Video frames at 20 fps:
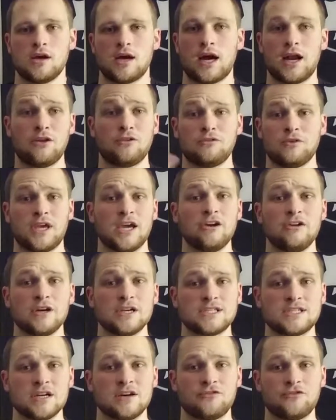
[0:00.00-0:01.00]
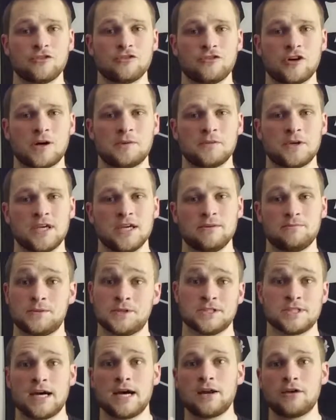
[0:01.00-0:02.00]
I don't carry stuff for a trauma kit
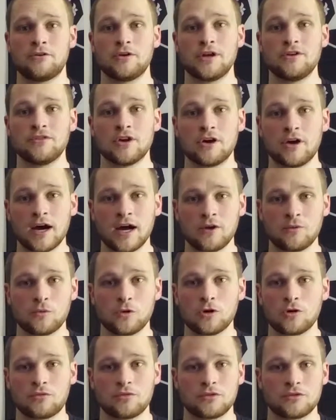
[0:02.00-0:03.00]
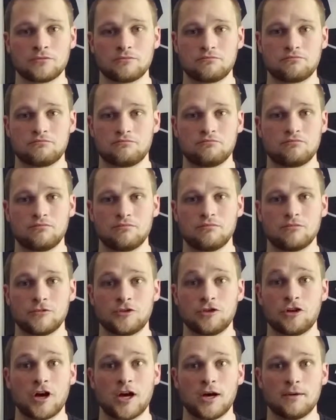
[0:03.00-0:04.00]
because I don't even know how to work with
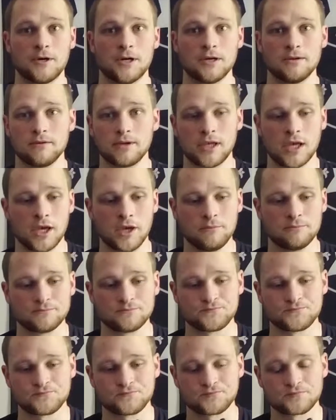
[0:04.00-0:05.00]
trauma, okay?